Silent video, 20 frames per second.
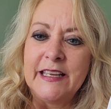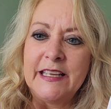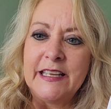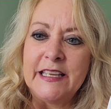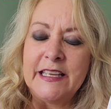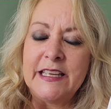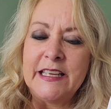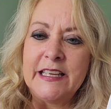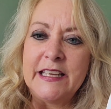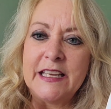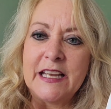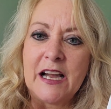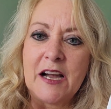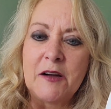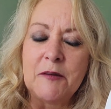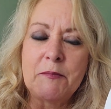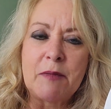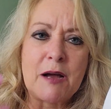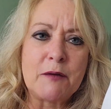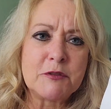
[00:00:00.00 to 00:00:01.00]

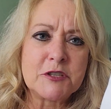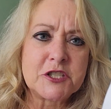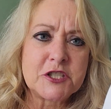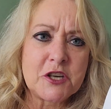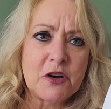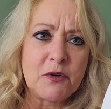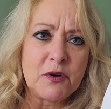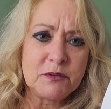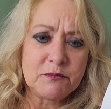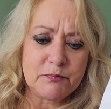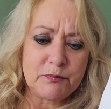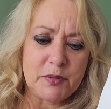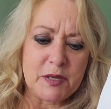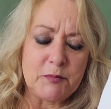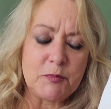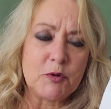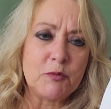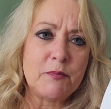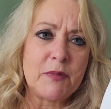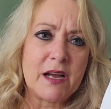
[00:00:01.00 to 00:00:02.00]
I was showing
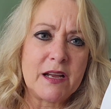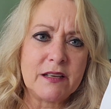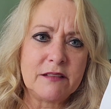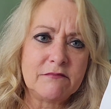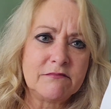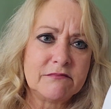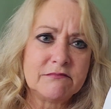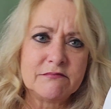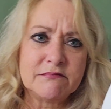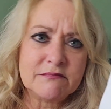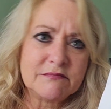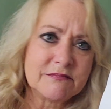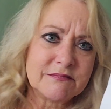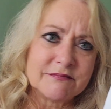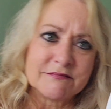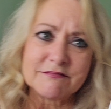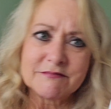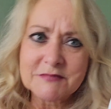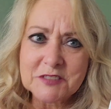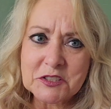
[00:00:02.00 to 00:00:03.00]
people my
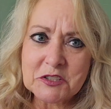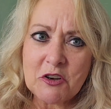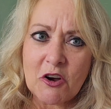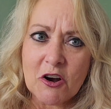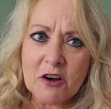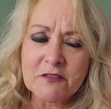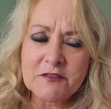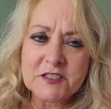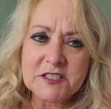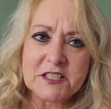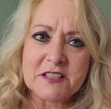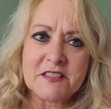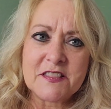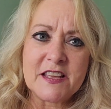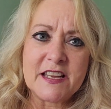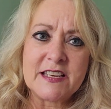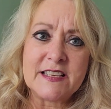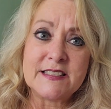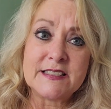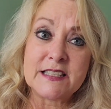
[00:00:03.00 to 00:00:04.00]
scarves and
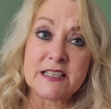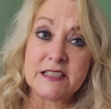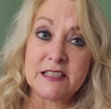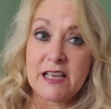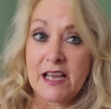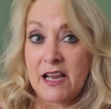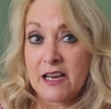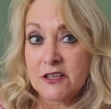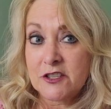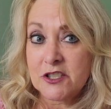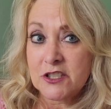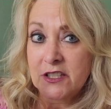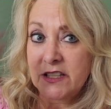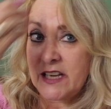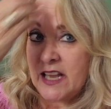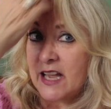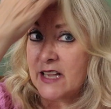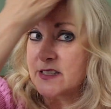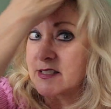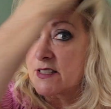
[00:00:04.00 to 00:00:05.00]
things, and actually
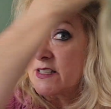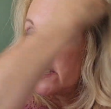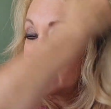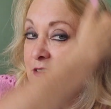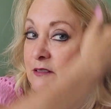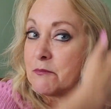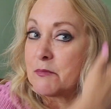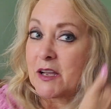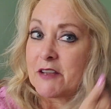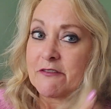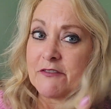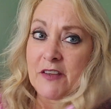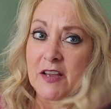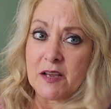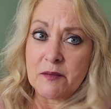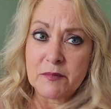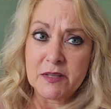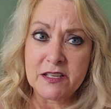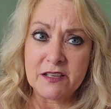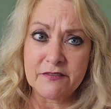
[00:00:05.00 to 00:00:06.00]
asking my
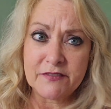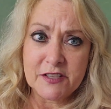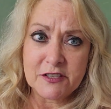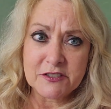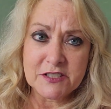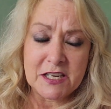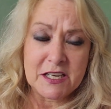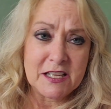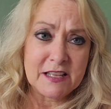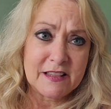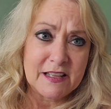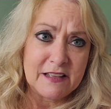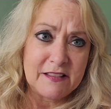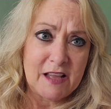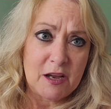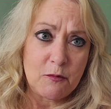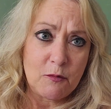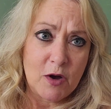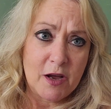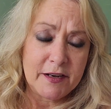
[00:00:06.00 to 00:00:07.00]
family if there's anything
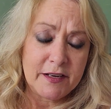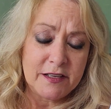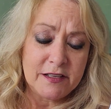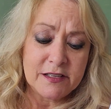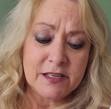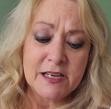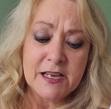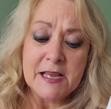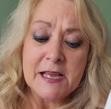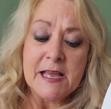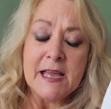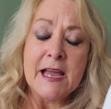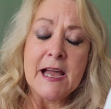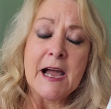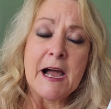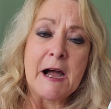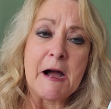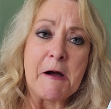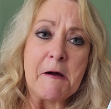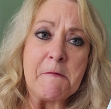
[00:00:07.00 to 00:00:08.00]
they wanted.
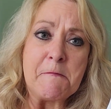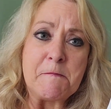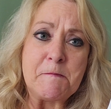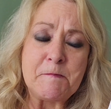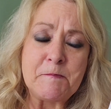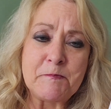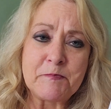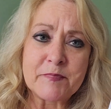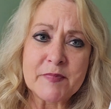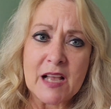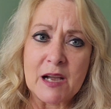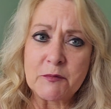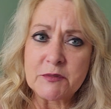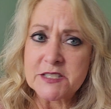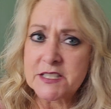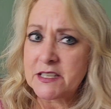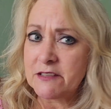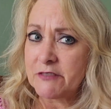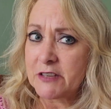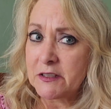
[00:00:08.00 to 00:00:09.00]
I
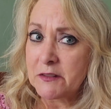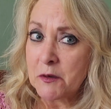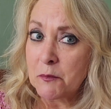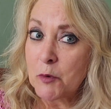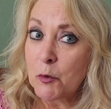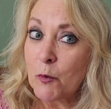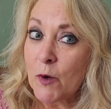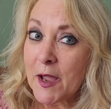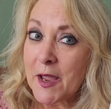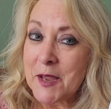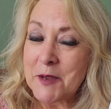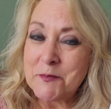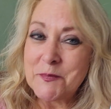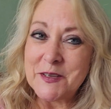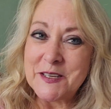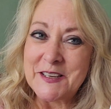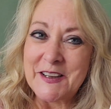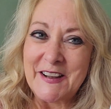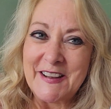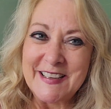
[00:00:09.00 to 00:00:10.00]
was giving them away
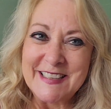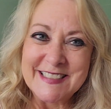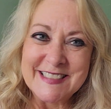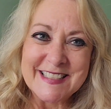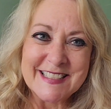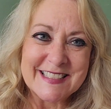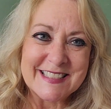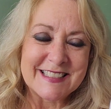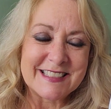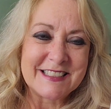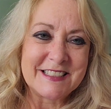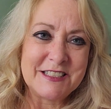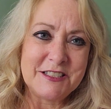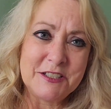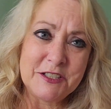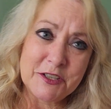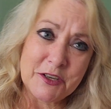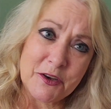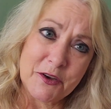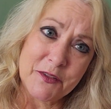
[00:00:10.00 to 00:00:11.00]
because,
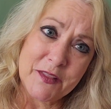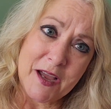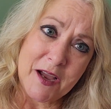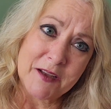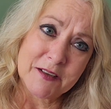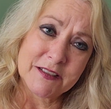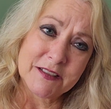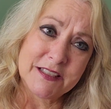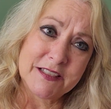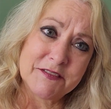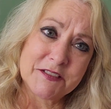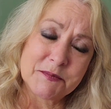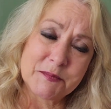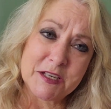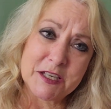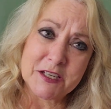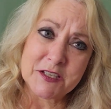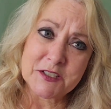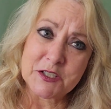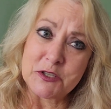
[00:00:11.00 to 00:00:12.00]
you know, that gives me
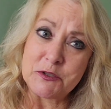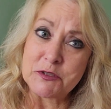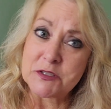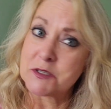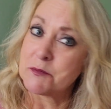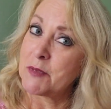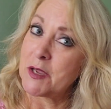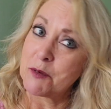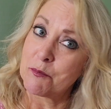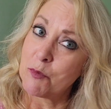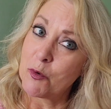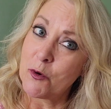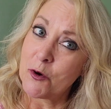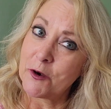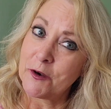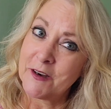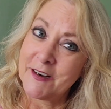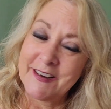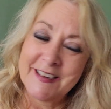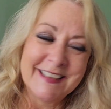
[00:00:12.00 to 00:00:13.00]
an excuse to make more.
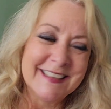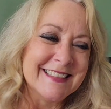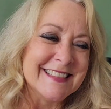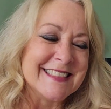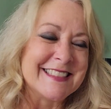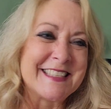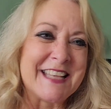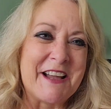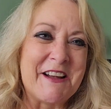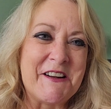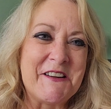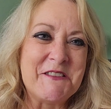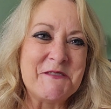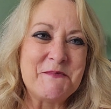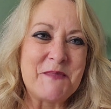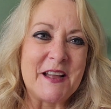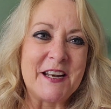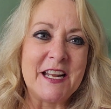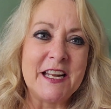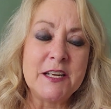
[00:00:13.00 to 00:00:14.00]
So,
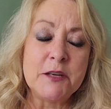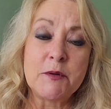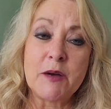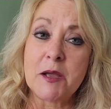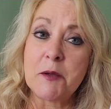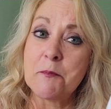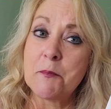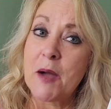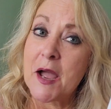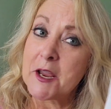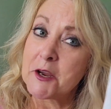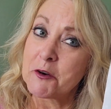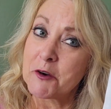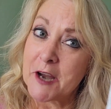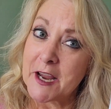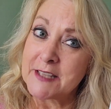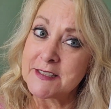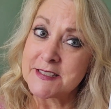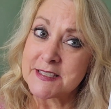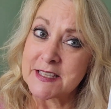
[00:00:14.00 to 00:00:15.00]
but anyway, my
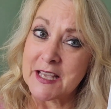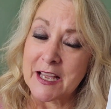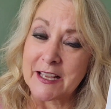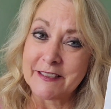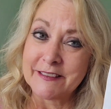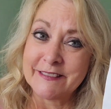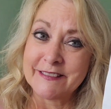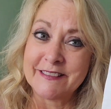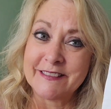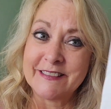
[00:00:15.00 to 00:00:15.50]
grandson